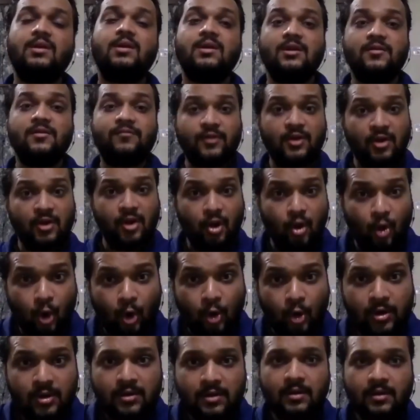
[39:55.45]
If you're
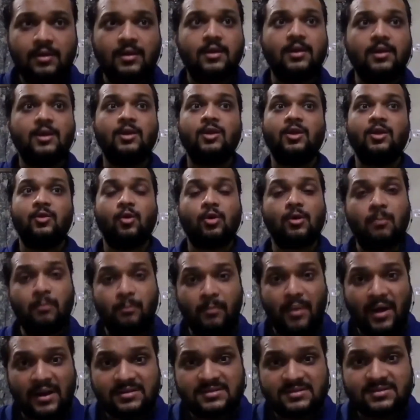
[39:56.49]
alone, you want to
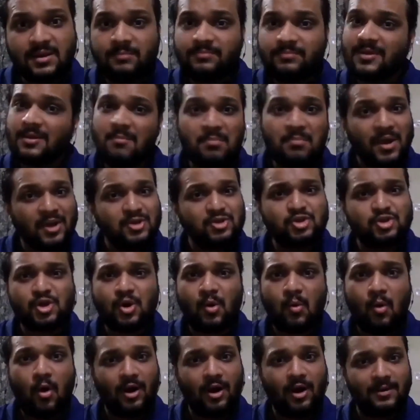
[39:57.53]
punch something, punch your
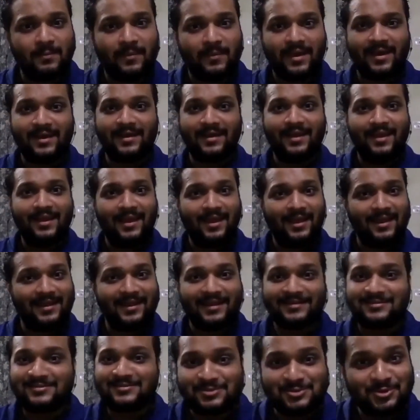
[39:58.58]
wall, man.
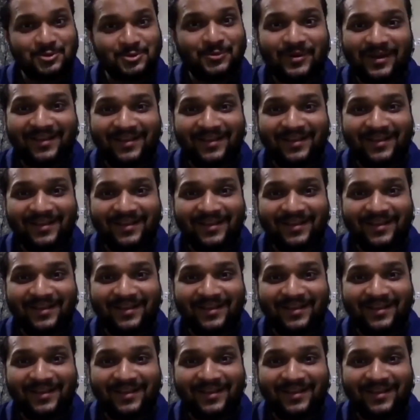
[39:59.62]
Like just do